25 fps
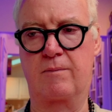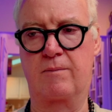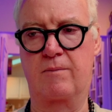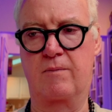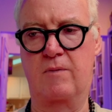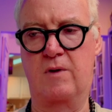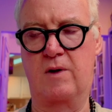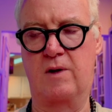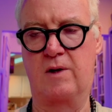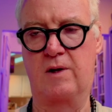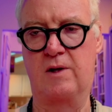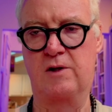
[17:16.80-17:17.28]

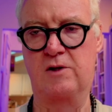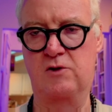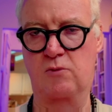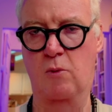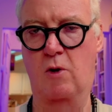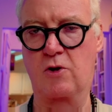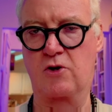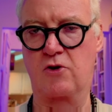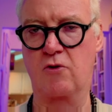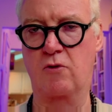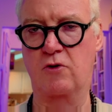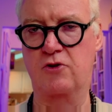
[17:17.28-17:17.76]
is
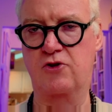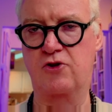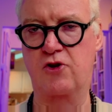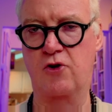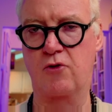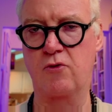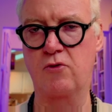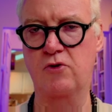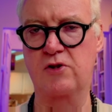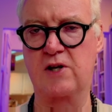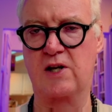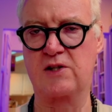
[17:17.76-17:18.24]
what you'll
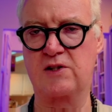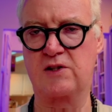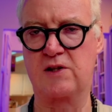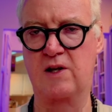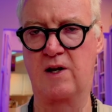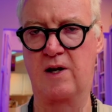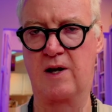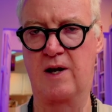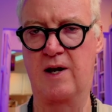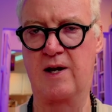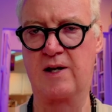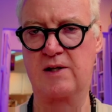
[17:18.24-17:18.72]
choose as
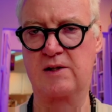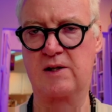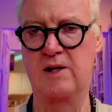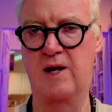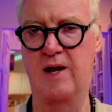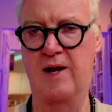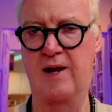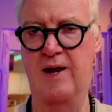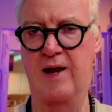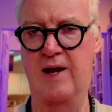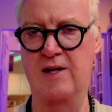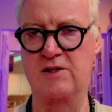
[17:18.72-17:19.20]

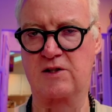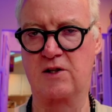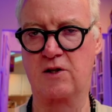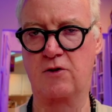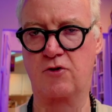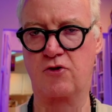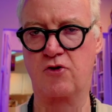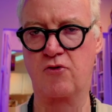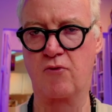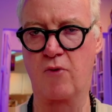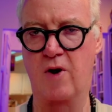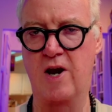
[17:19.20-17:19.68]
the
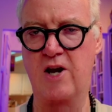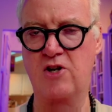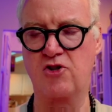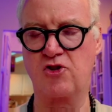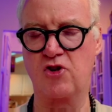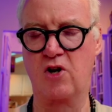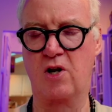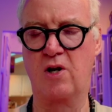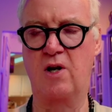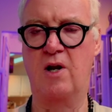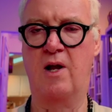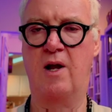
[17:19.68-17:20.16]

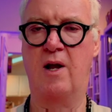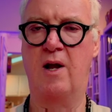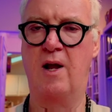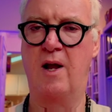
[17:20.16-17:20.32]
duration,